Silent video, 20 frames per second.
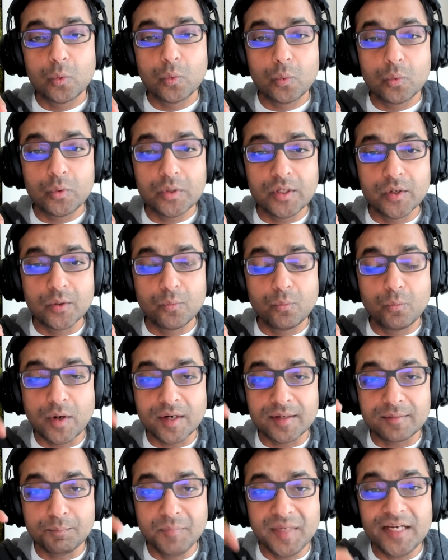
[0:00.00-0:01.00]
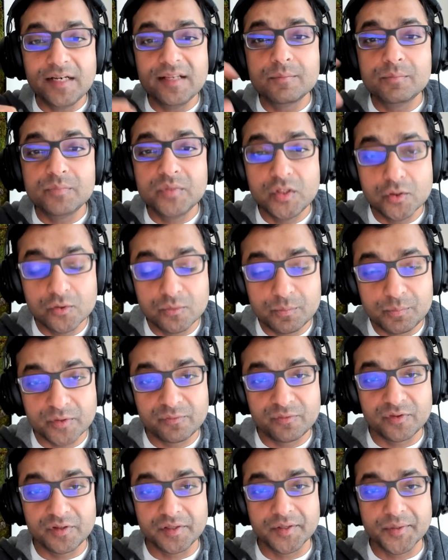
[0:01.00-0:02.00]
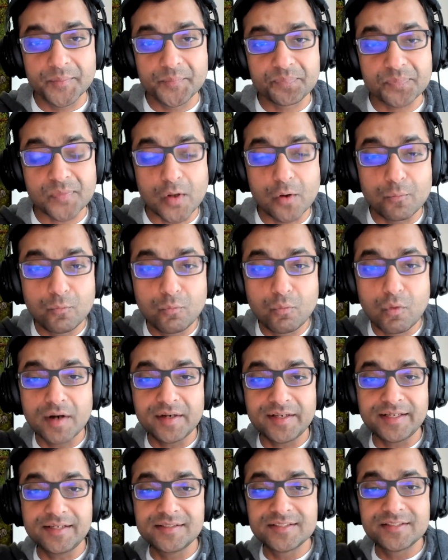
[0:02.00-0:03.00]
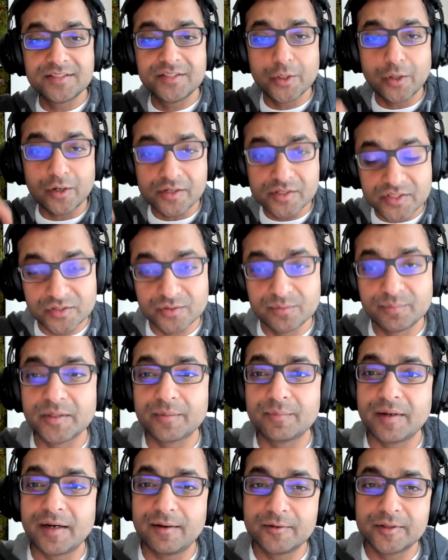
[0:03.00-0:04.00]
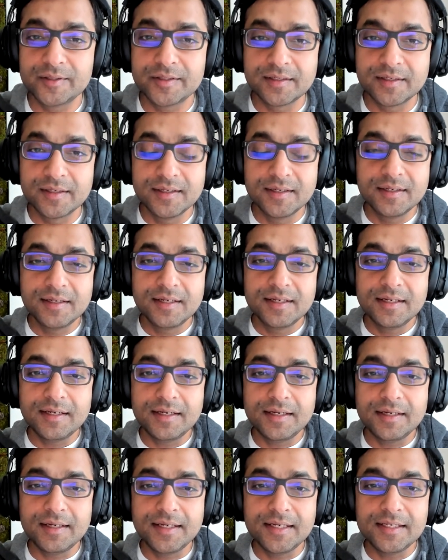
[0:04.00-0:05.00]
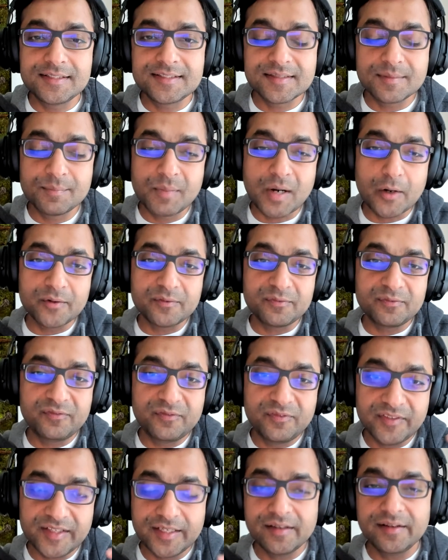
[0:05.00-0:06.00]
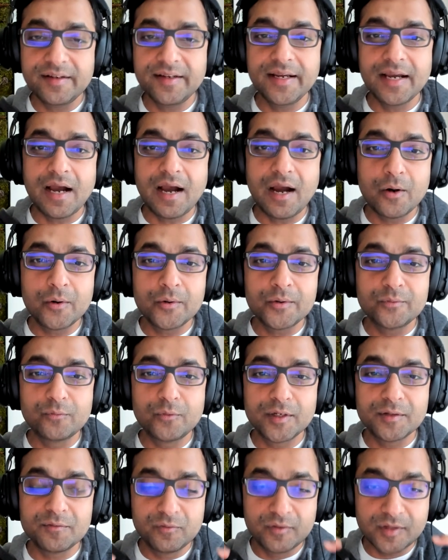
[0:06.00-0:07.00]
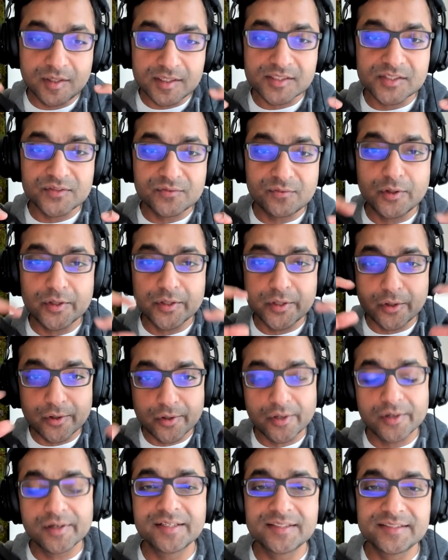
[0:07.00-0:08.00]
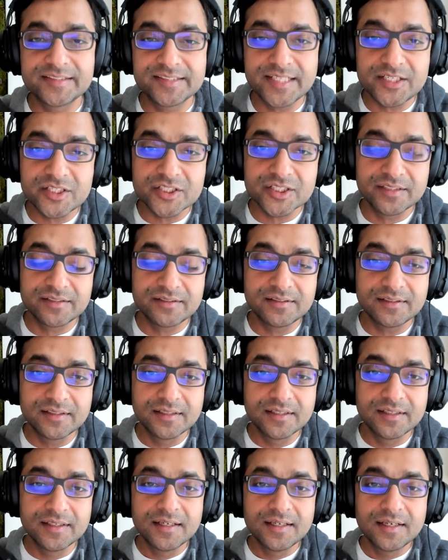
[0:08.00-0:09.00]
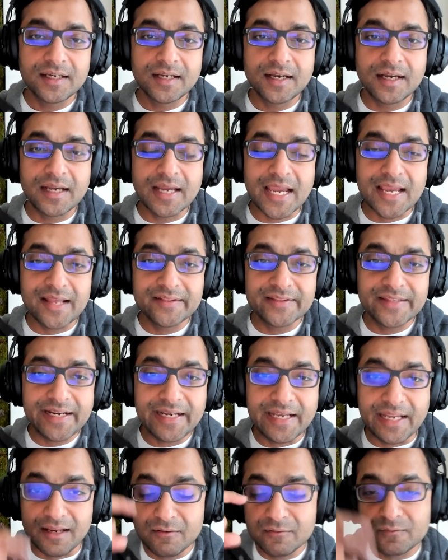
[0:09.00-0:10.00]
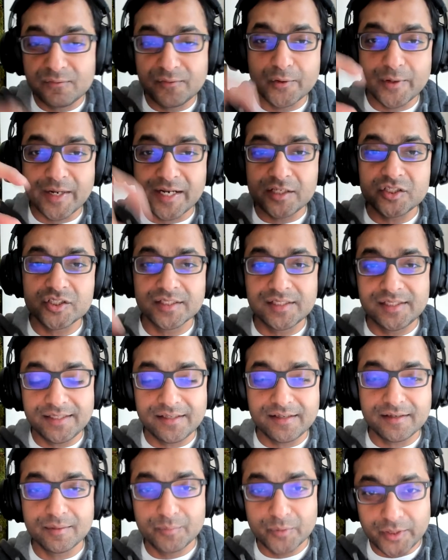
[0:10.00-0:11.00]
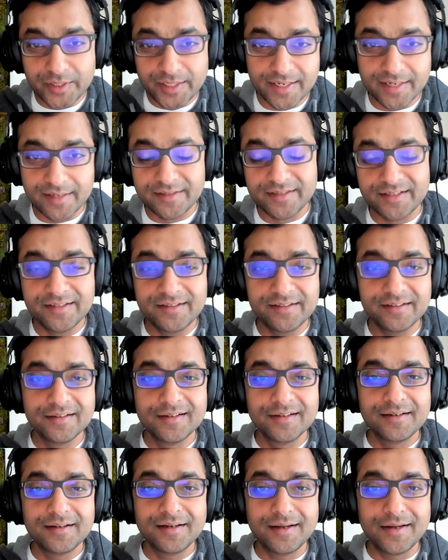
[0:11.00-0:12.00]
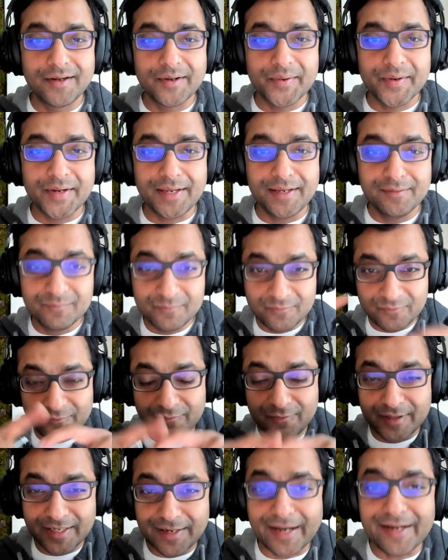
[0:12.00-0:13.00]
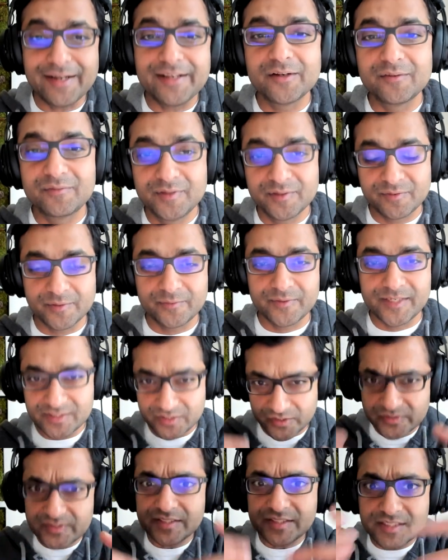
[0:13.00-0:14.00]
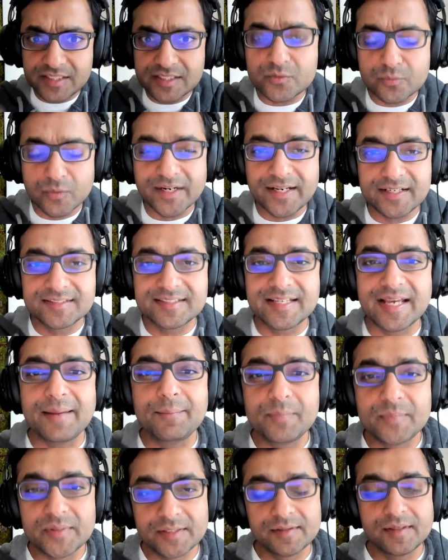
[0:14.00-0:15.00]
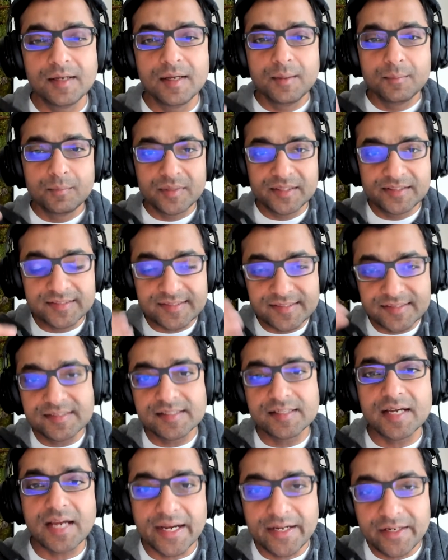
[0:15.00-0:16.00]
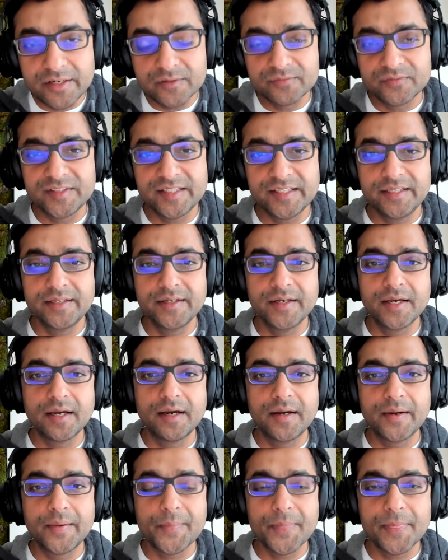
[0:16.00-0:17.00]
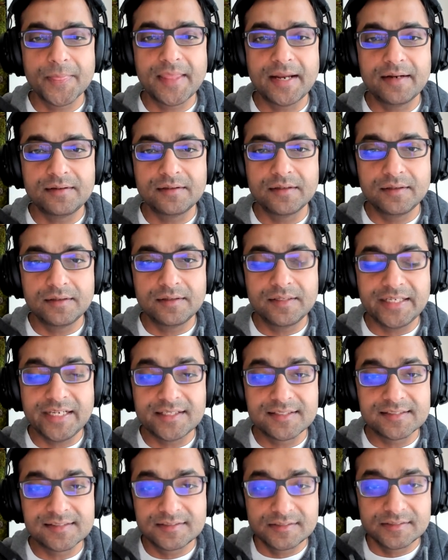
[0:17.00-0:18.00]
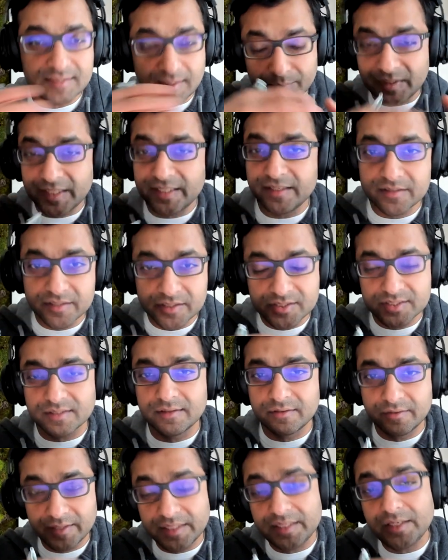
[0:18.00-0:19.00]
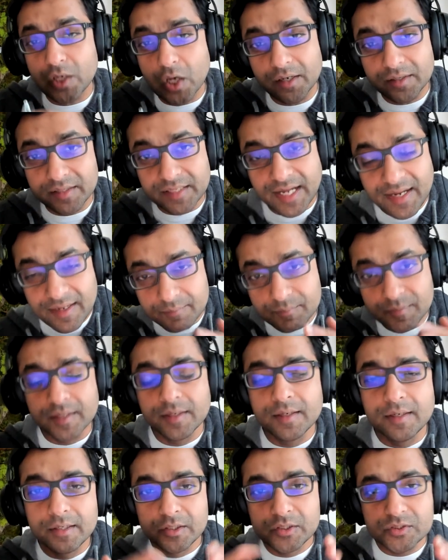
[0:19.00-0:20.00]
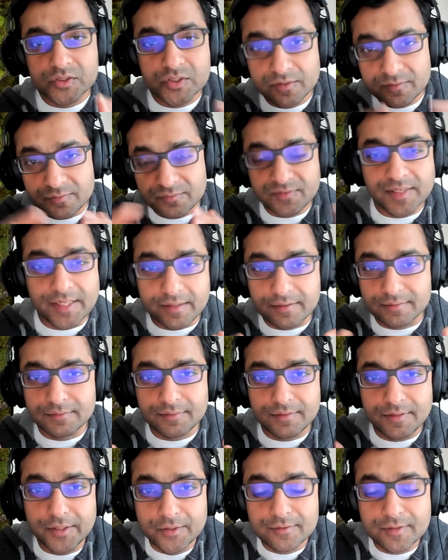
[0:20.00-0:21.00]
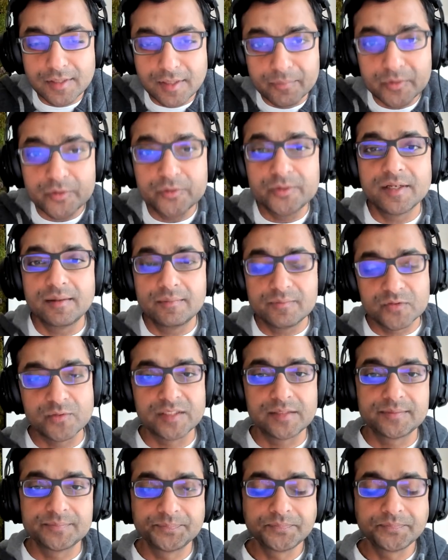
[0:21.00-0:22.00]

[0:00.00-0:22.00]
you know what medium you prefer or what is your superpower it's about figuring out what works for your organization uh, and then influentially communicating uh, in variety of different ways so this is just one example but this is the kind of thing um, that uh, takes some leaders a really long time to sort of like you know come to terms with